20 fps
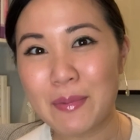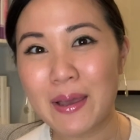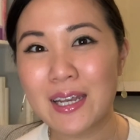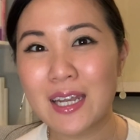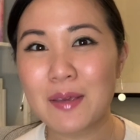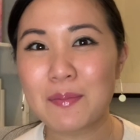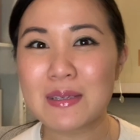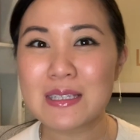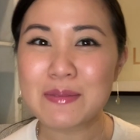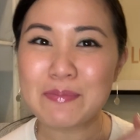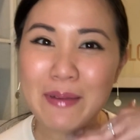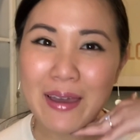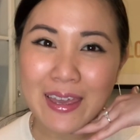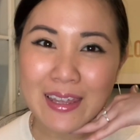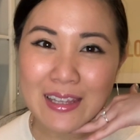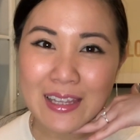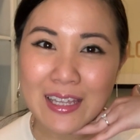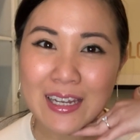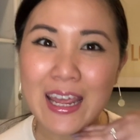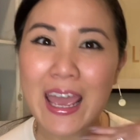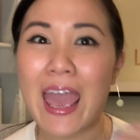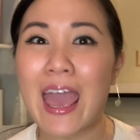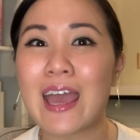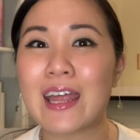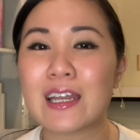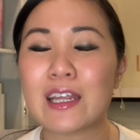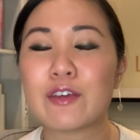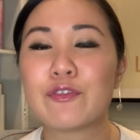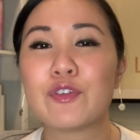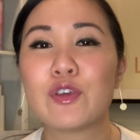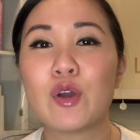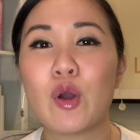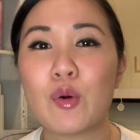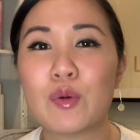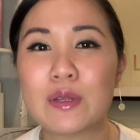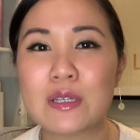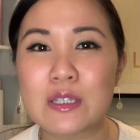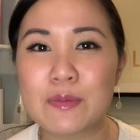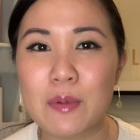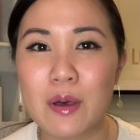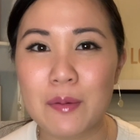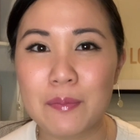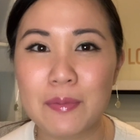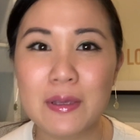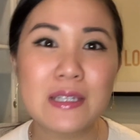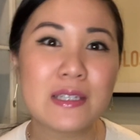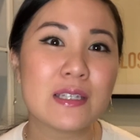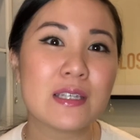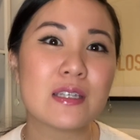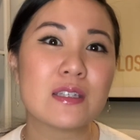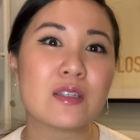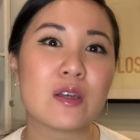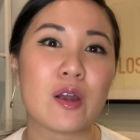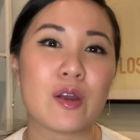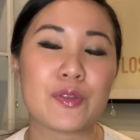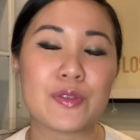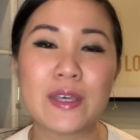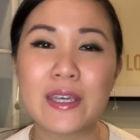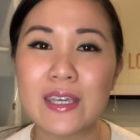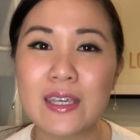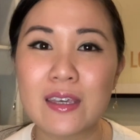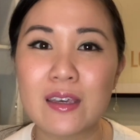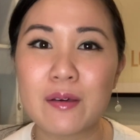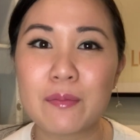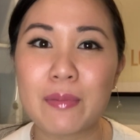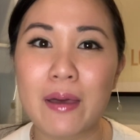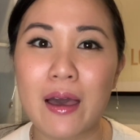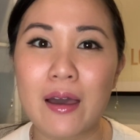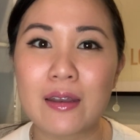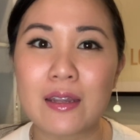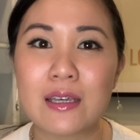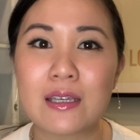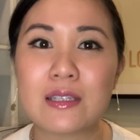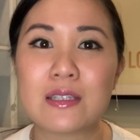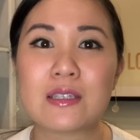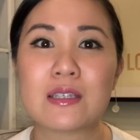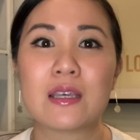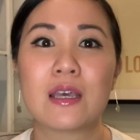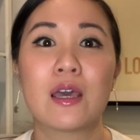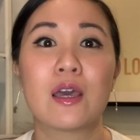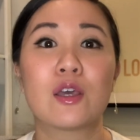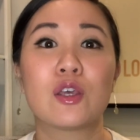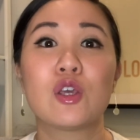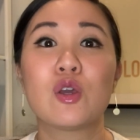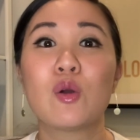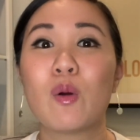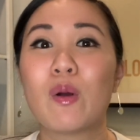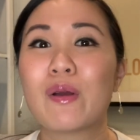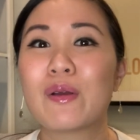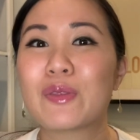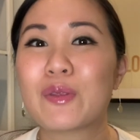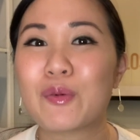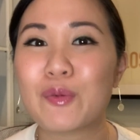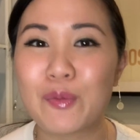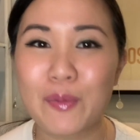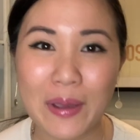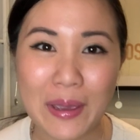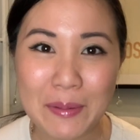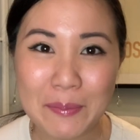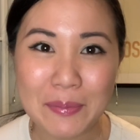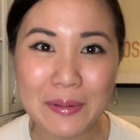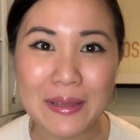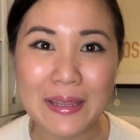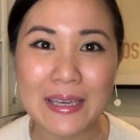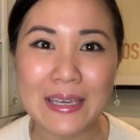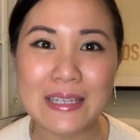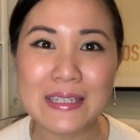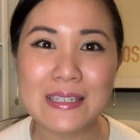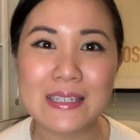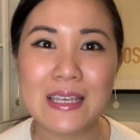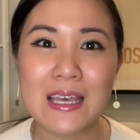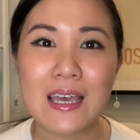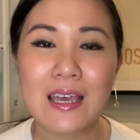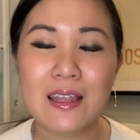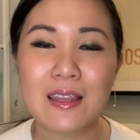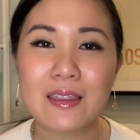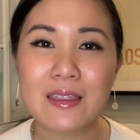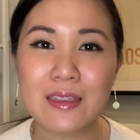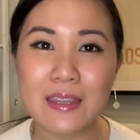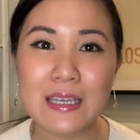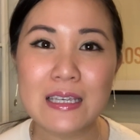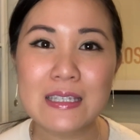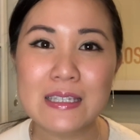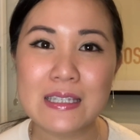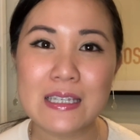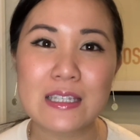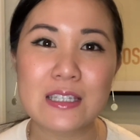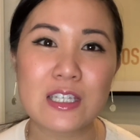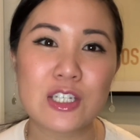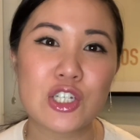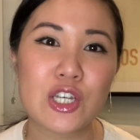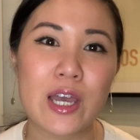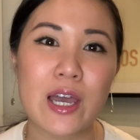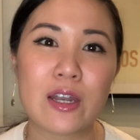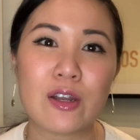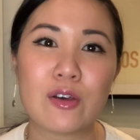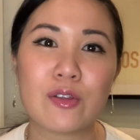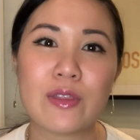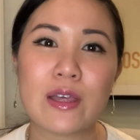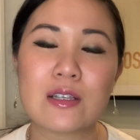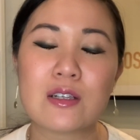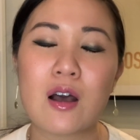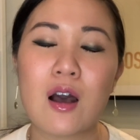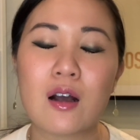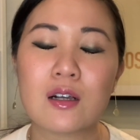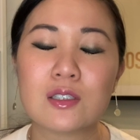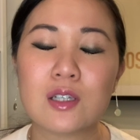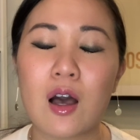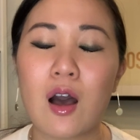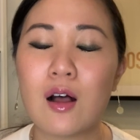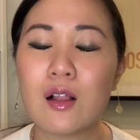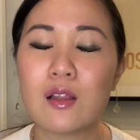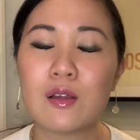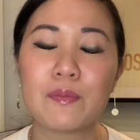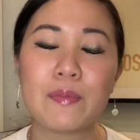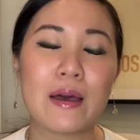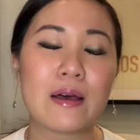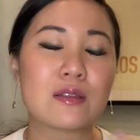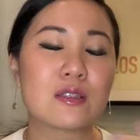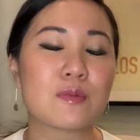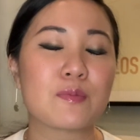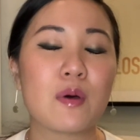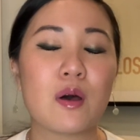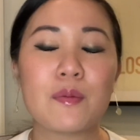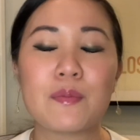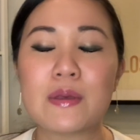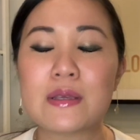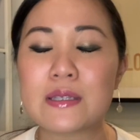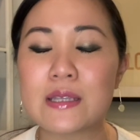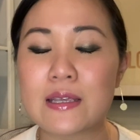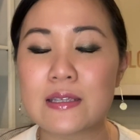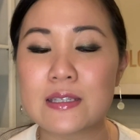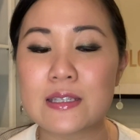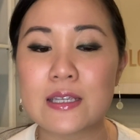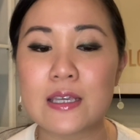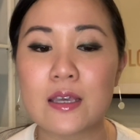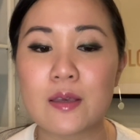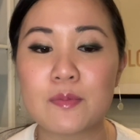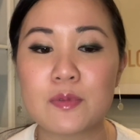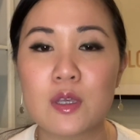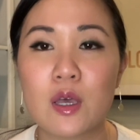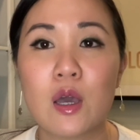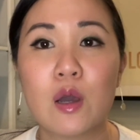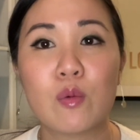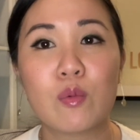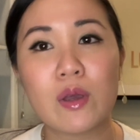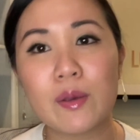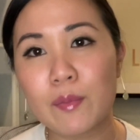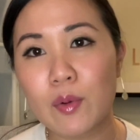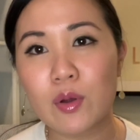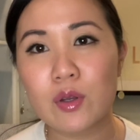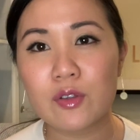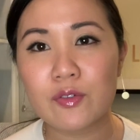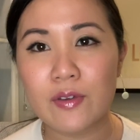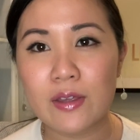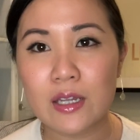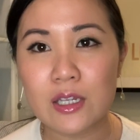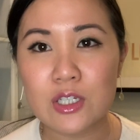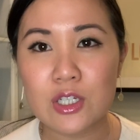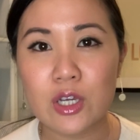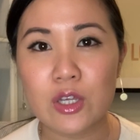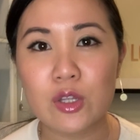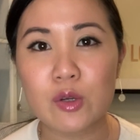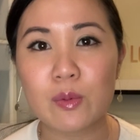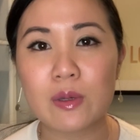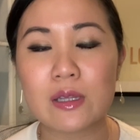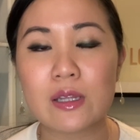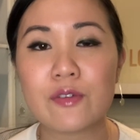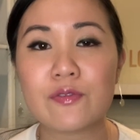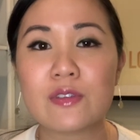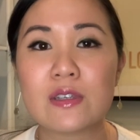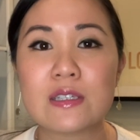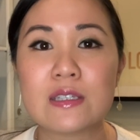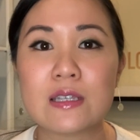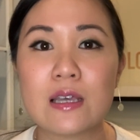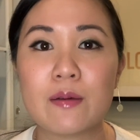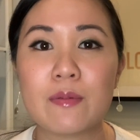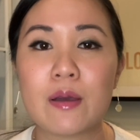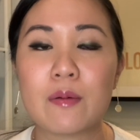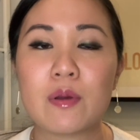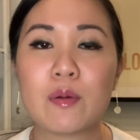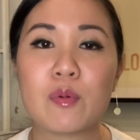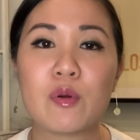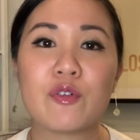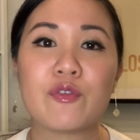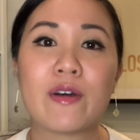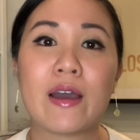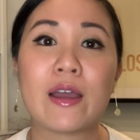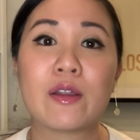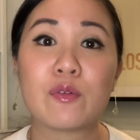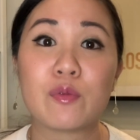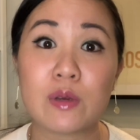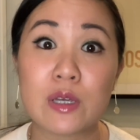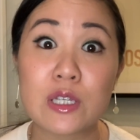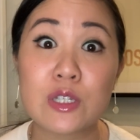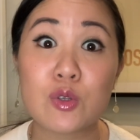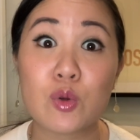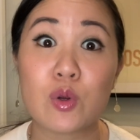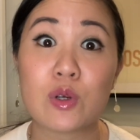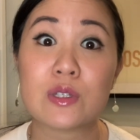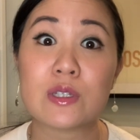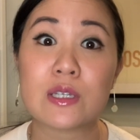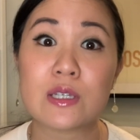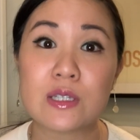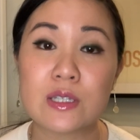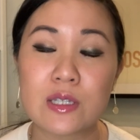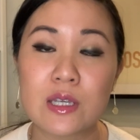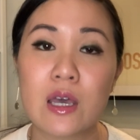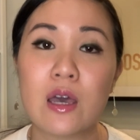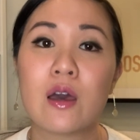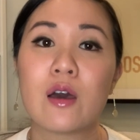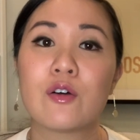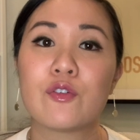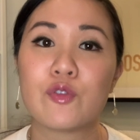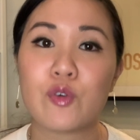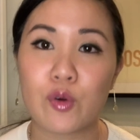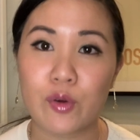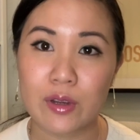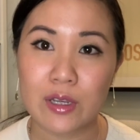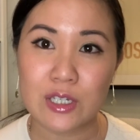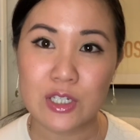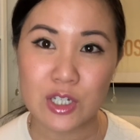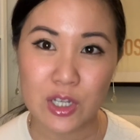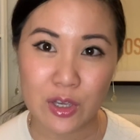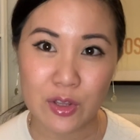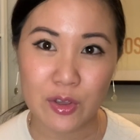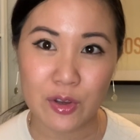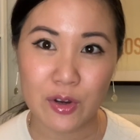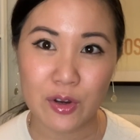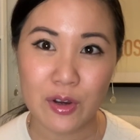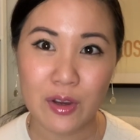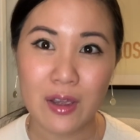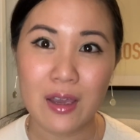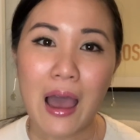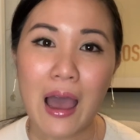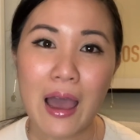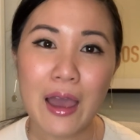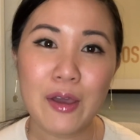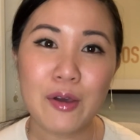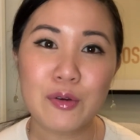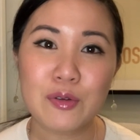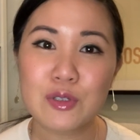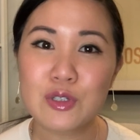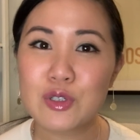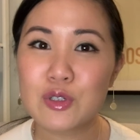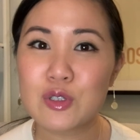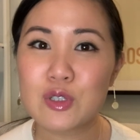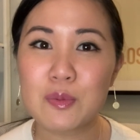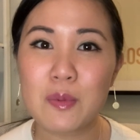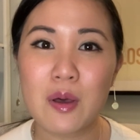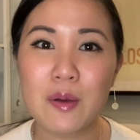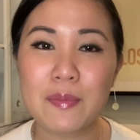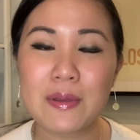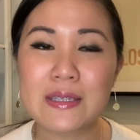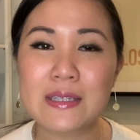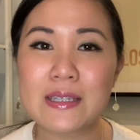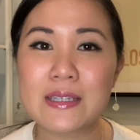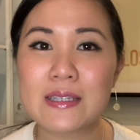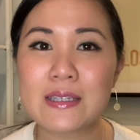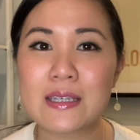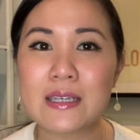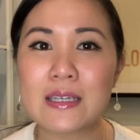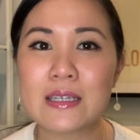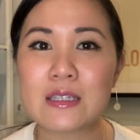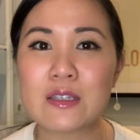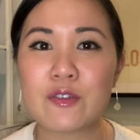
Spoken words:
My name is Mylin, and if you own a small business or are thinking about it, you are in the right place. This is a channel that talks all about small business tips. We motivate each other, we lift us up, and we provide resources for each other. I own two small businesses.